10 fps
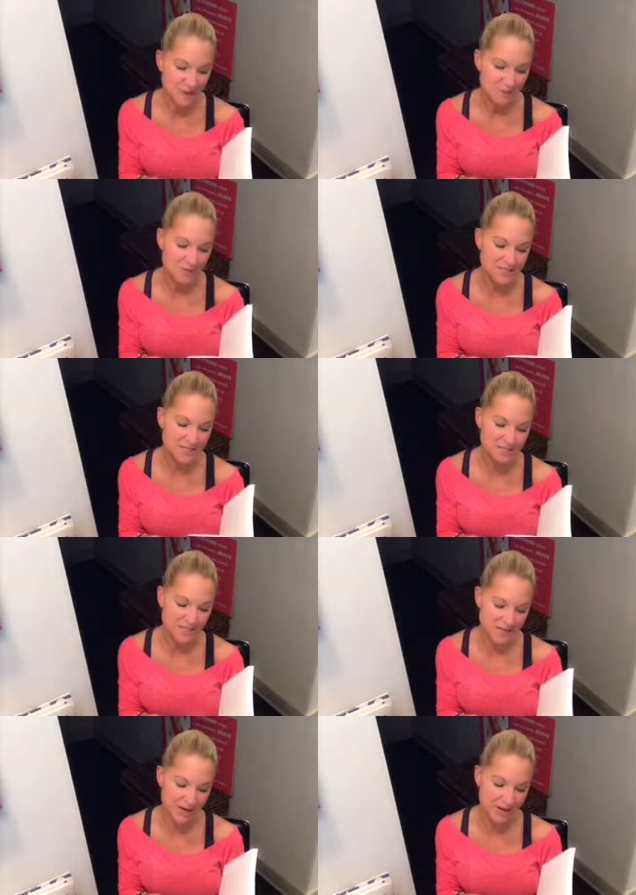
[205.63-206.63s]
Once you
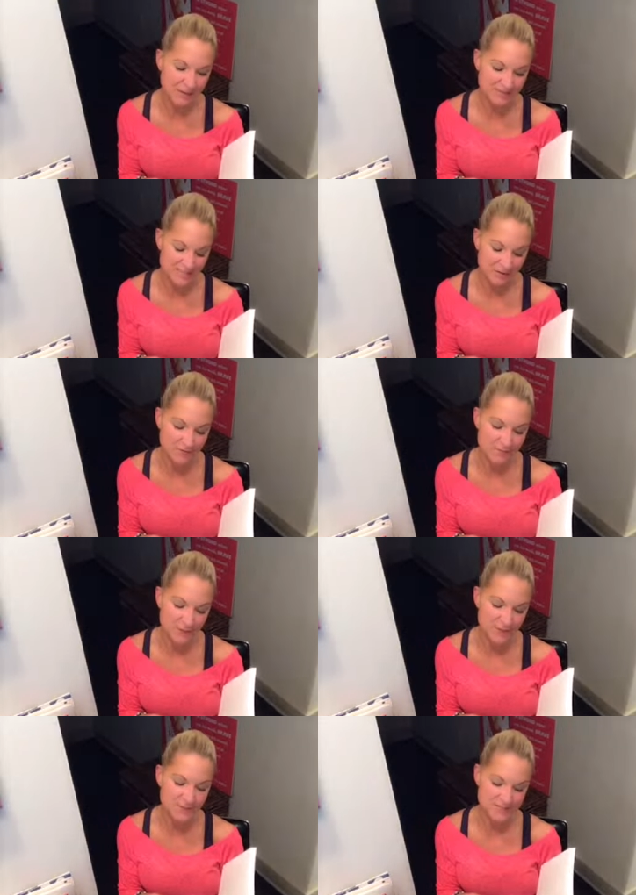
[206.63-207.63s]
let go of
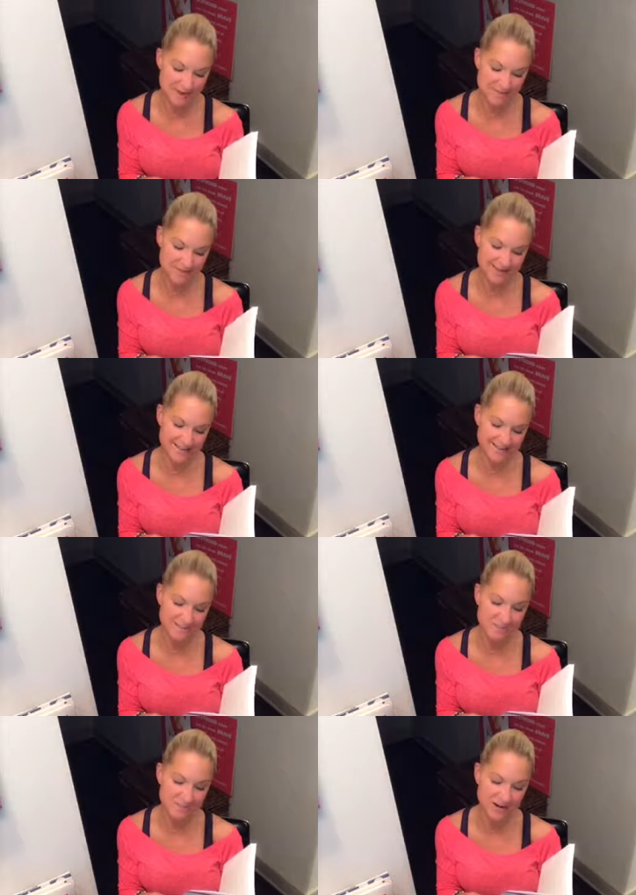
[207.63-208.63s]
self-imposed timelines,
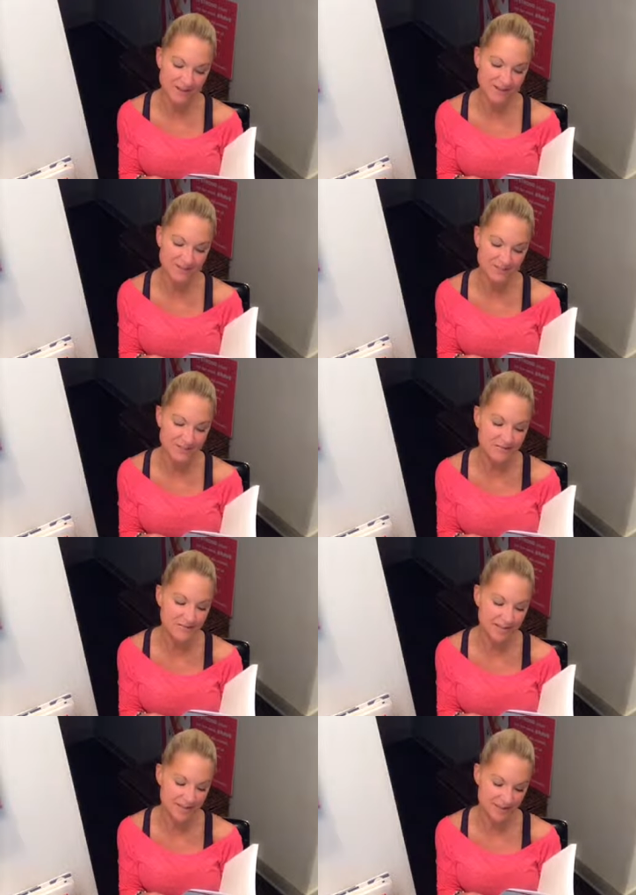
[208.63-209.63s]
comparing yourself
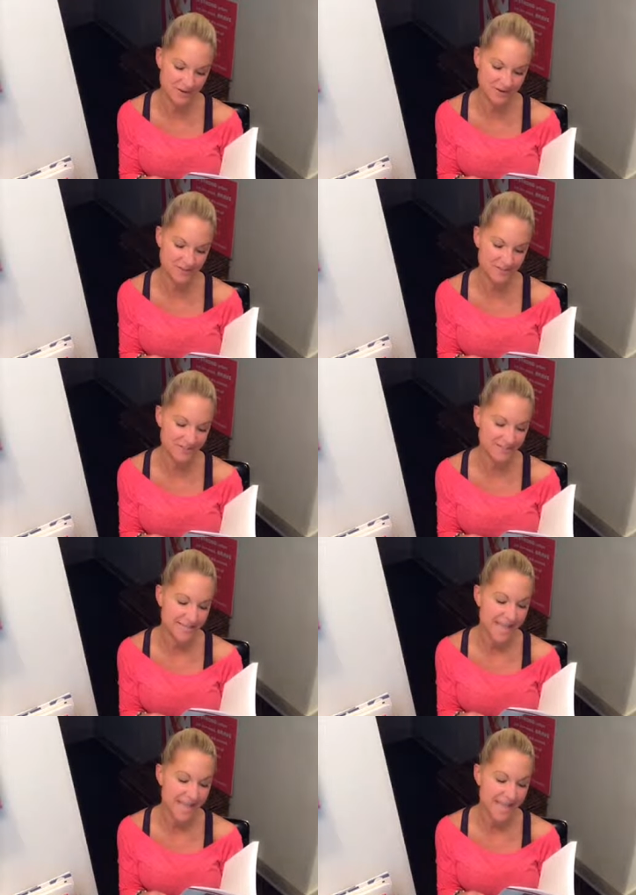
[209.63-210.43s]
to others,